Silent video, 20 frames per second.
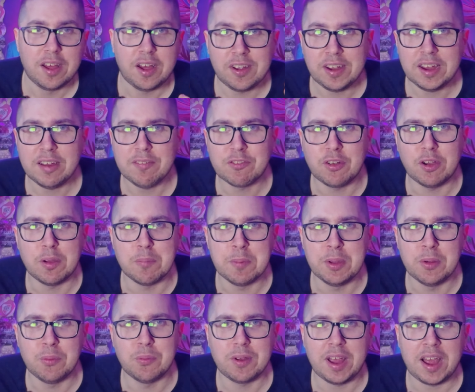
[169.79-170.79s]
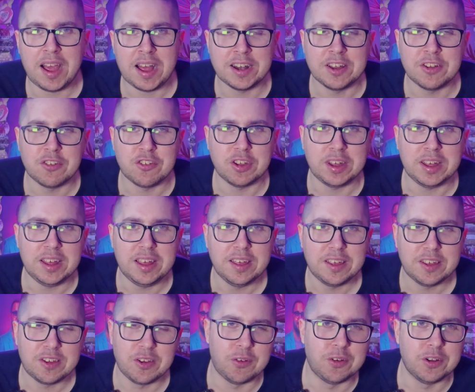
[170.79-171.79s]
I have got a milk allergy,
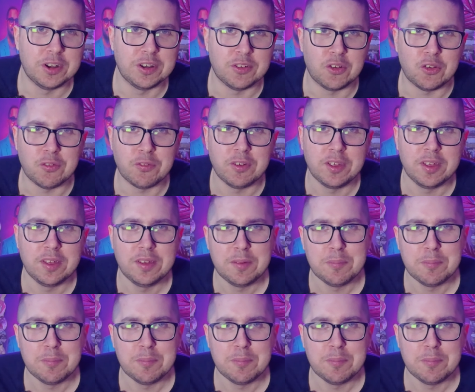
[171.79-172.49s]
kind of,